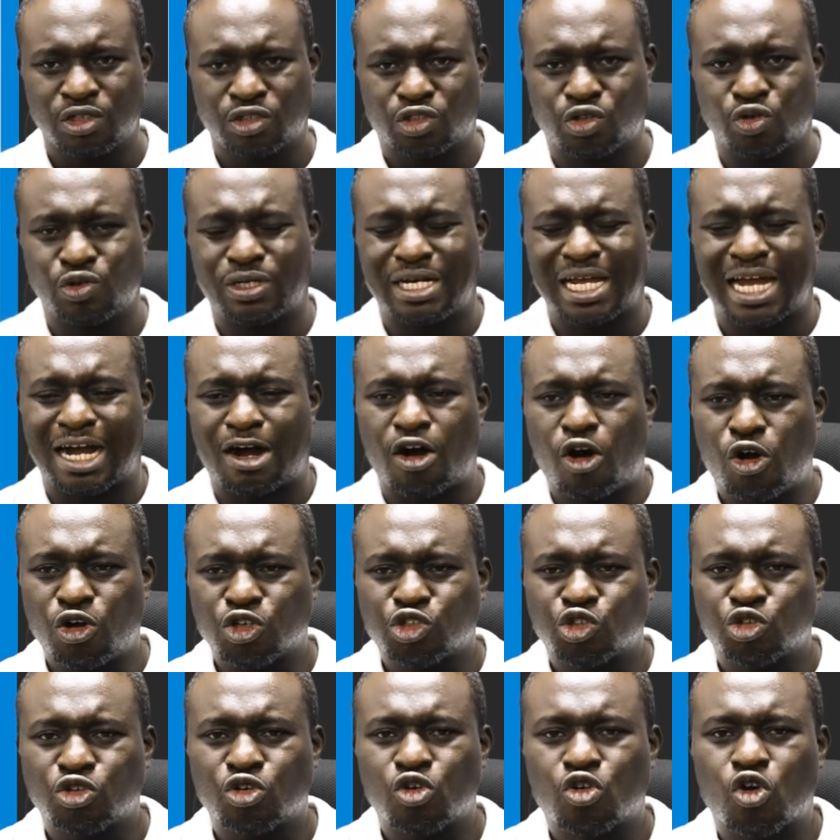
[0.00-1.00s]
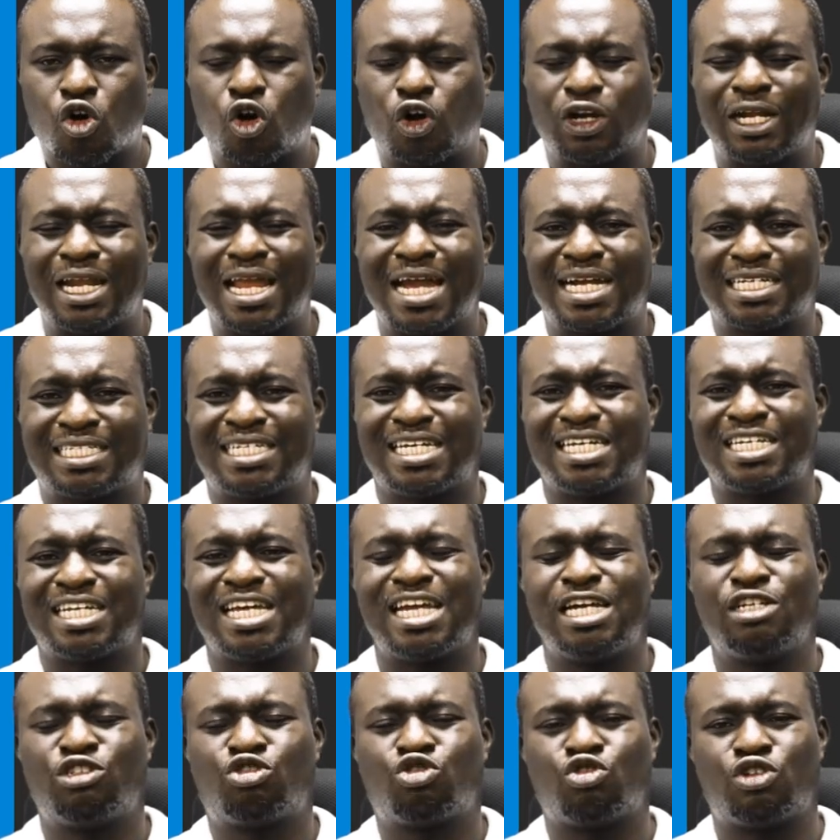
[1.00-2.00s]
So they are also
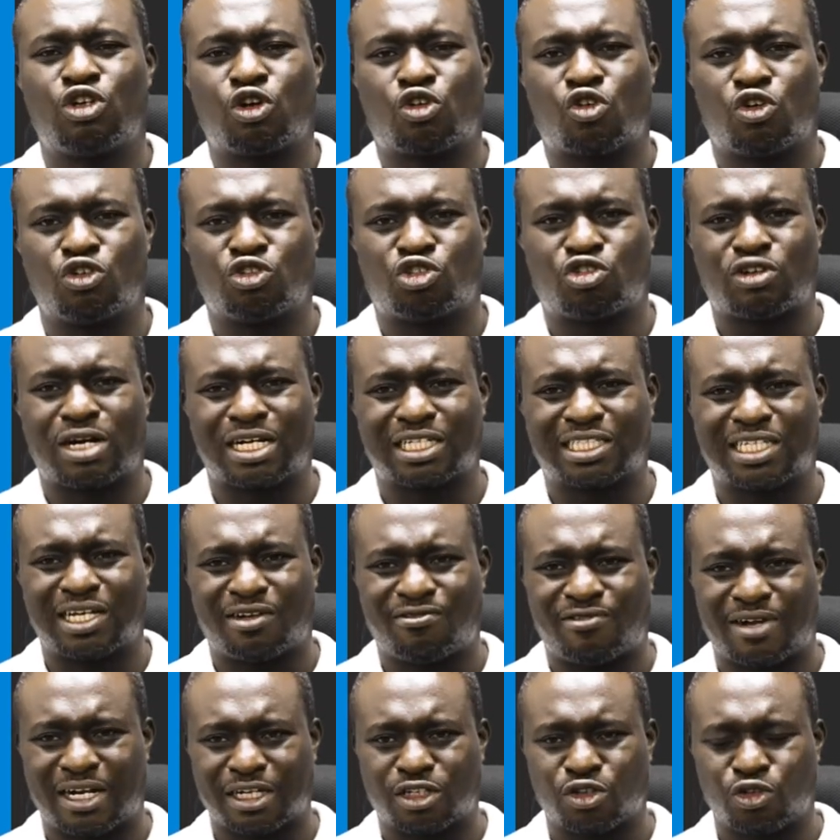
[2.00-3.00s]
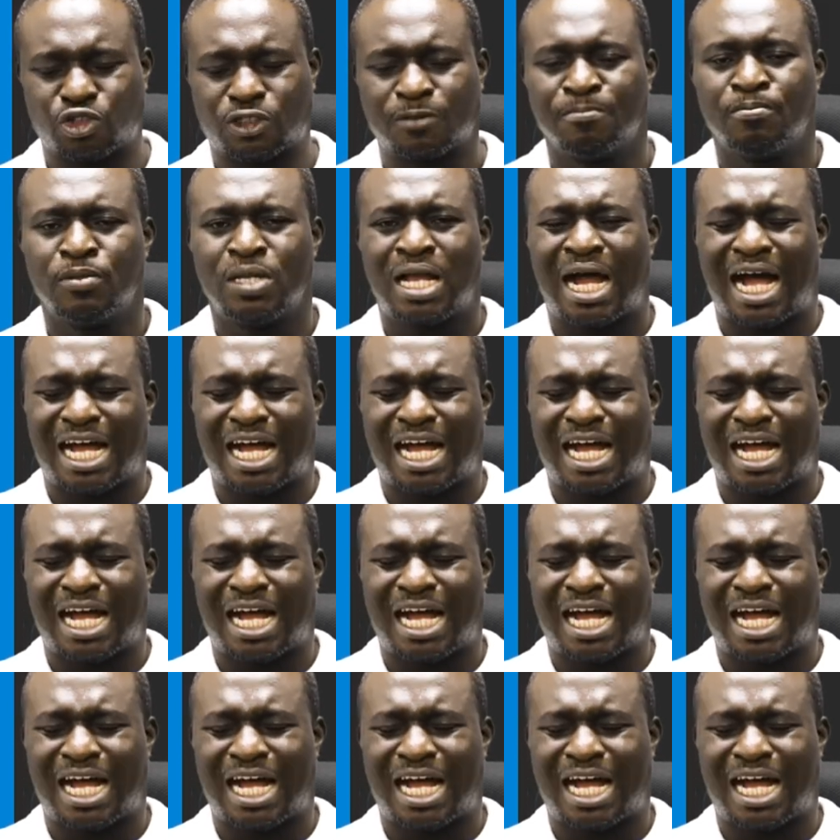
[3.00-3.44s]
collected into the contractile vacuoles.